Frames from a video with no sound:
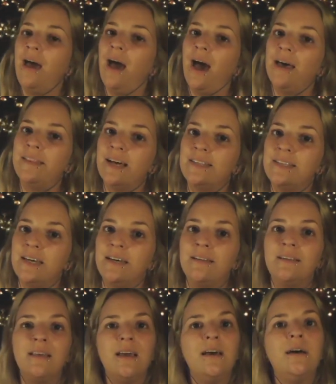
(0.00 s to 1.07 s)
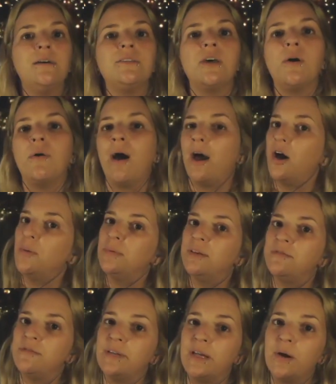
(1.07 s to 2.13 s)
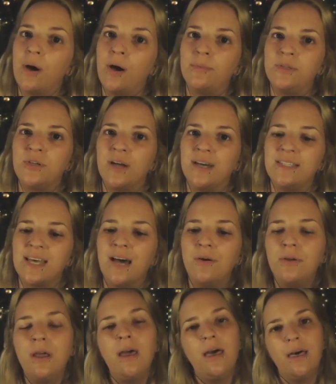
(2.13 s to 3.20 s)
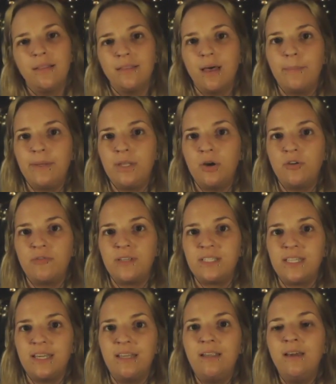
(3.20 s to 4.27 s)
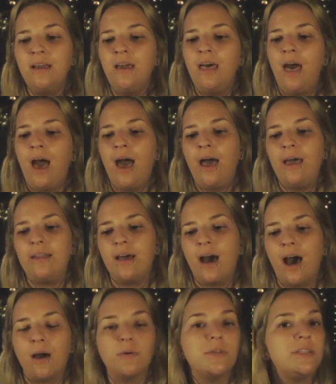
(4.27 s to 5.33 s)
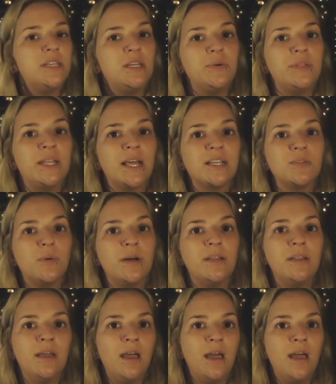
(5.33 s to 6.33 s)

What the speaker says: And that's it. So I hope this video helped you guys out. Let me know if it did, and I will see you in the next one.